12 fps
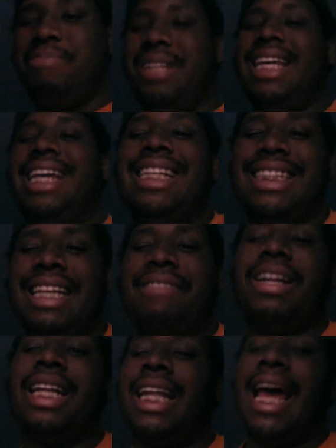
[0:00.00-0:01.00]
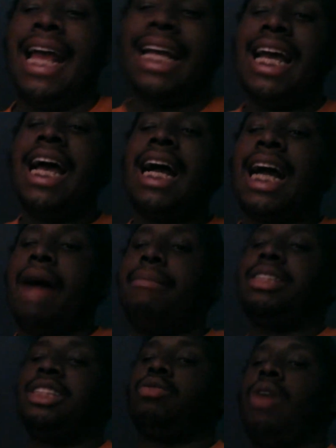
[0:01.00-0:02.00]
please leave a like,
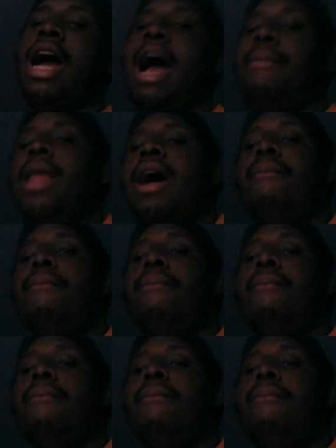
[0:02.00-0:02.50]
comment, subscribe.